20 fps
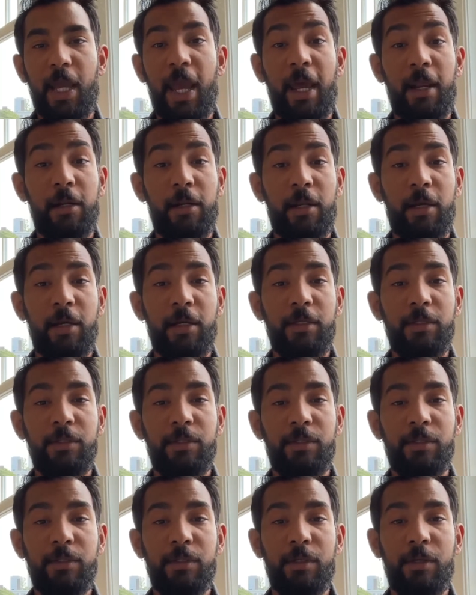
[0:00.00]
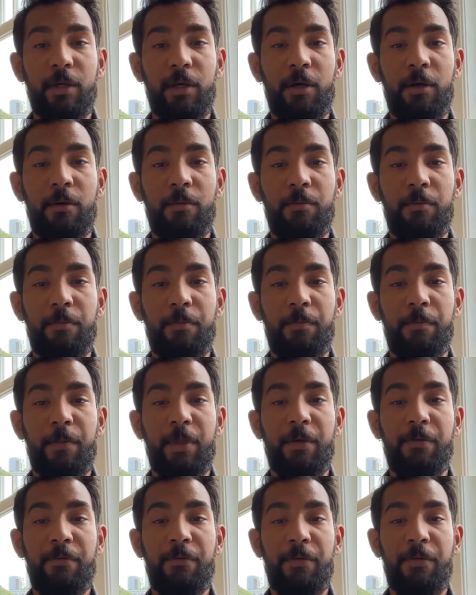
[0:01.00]
analyze
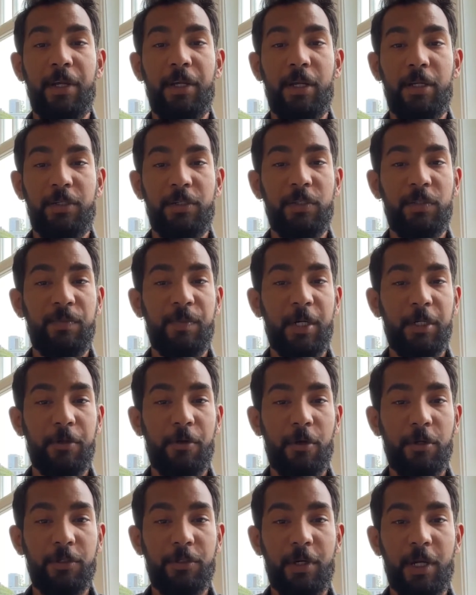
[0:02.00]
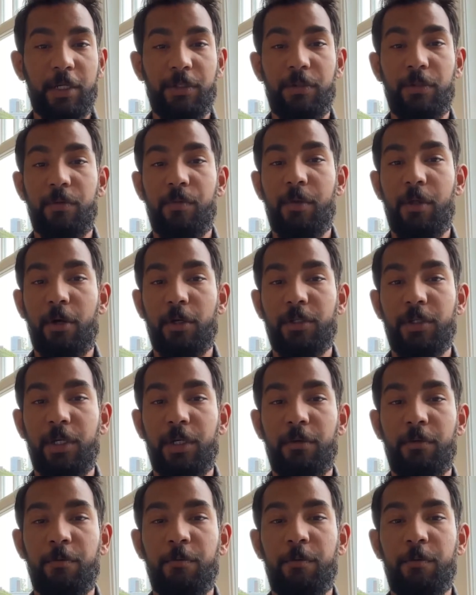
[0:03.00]
financial smart contracts on the blockchain